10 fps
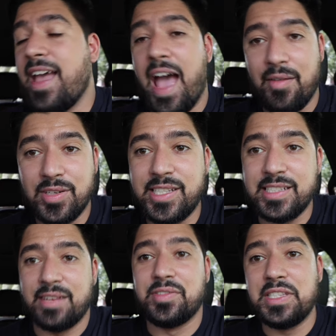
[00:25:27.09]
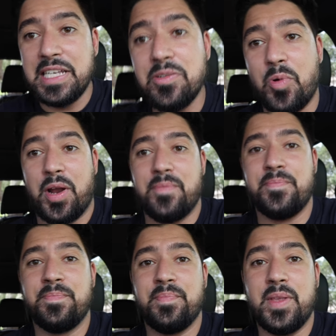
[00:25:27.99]
ever since I've seen one
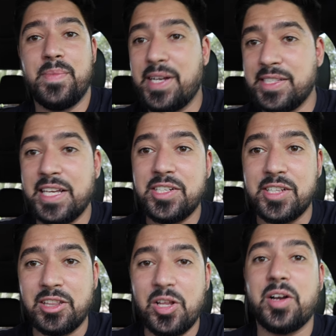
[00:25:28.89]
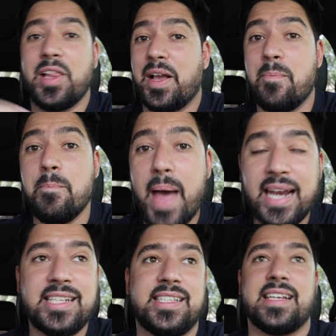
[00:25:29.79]
because they just look like
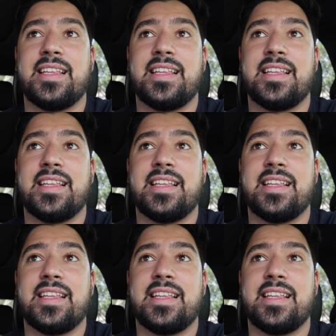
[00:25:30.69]
menacing.